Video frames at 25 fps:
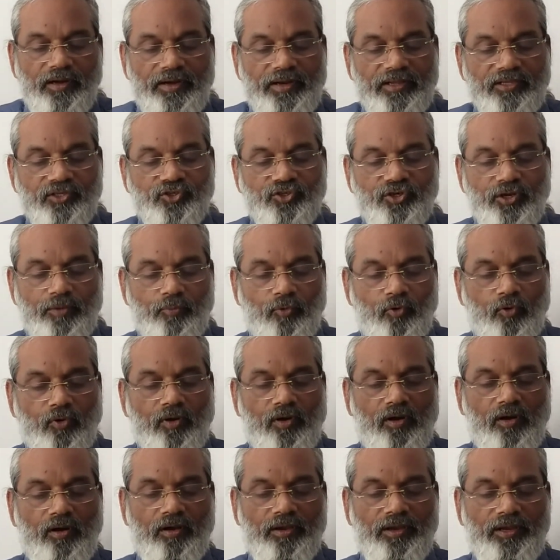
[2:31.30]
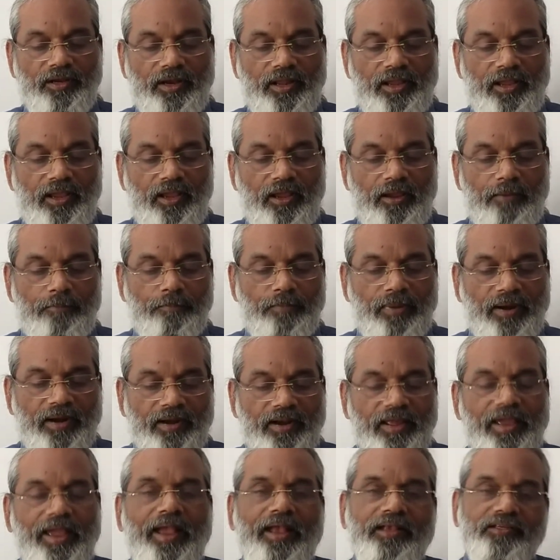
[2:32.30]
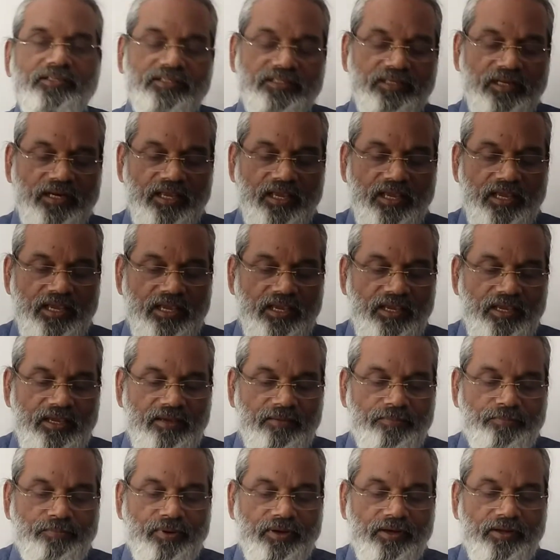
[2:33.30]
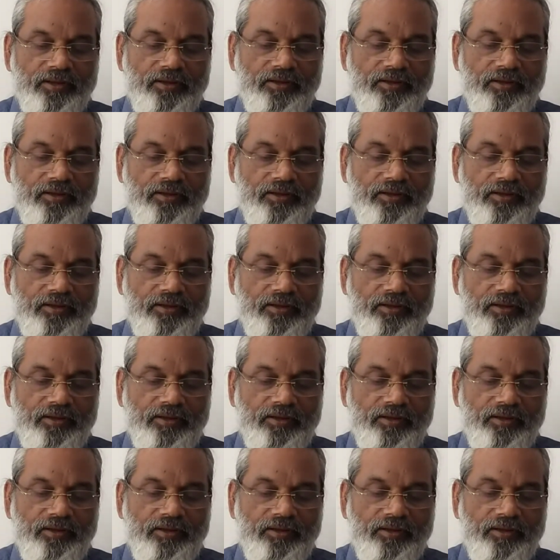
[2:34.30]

Desdemona in a bed asleep.